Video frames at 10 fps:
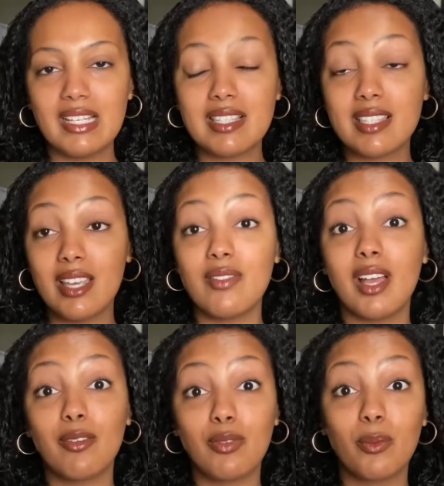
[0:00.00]
Save
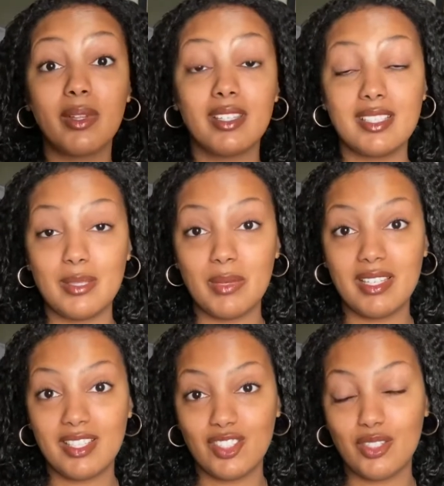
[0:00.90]
that for when the deep
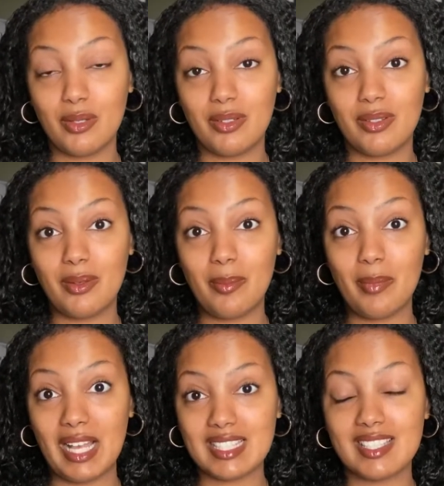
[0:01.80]
conditioner
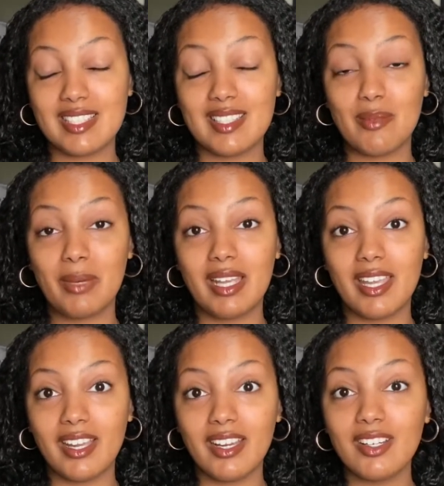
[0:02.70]
mask is in my
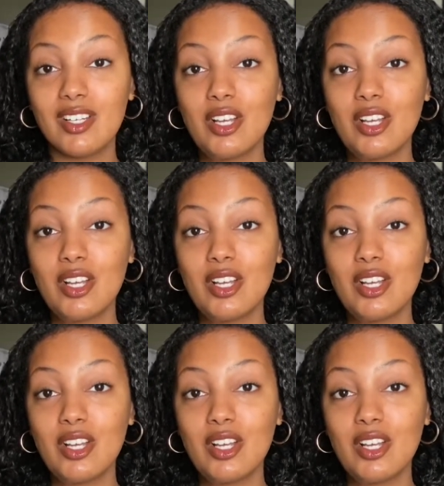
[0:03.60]
hair,